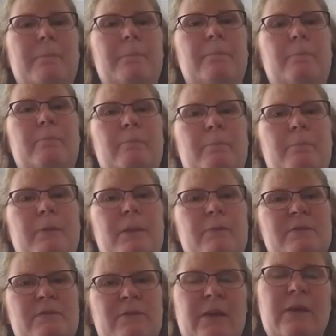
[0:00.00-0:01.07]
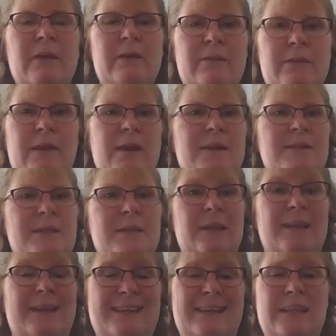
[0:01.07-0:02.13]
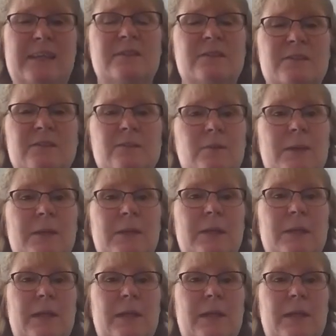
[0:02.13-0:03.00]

It was very cathartic, and I needed to do it.